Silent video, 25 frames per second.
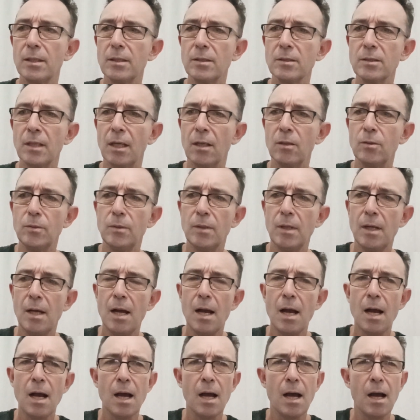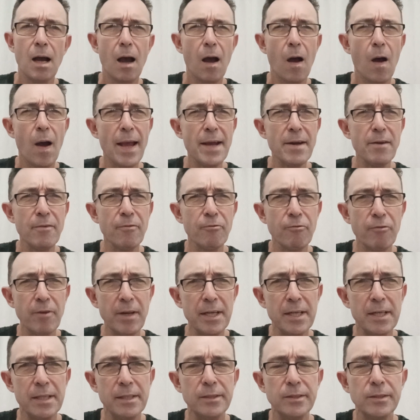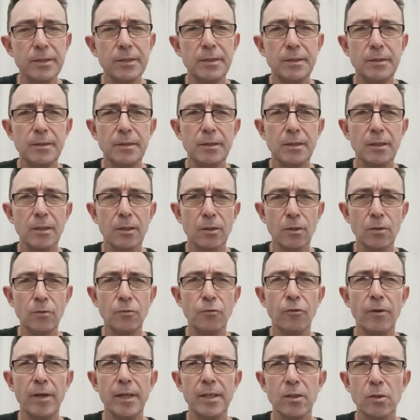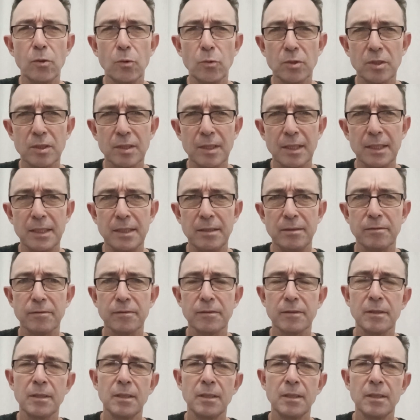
So I had a good friend called Steve,